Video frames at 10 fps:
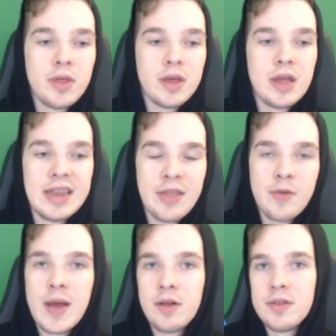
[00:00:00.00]
with like a
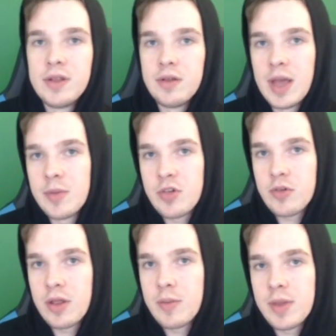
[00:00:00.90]
death rattle, deal damage
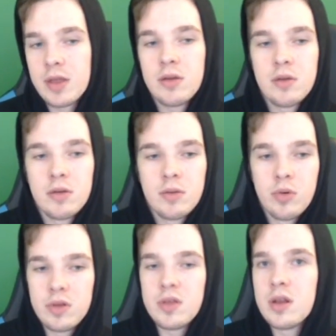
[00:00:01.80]
to another minion.
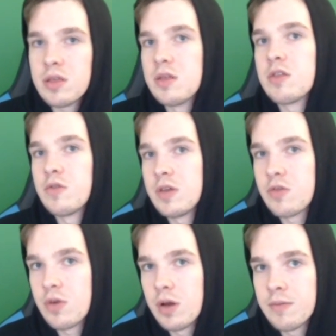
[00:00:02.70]
Poisonous, so it's really
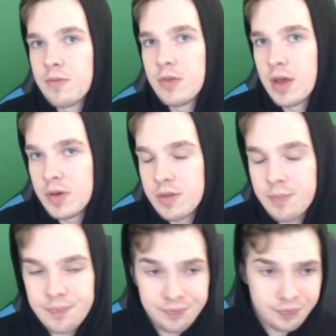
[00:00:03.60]
strong for that
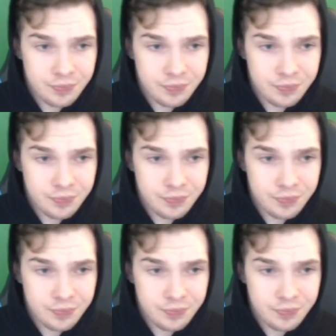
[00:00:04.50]
reason.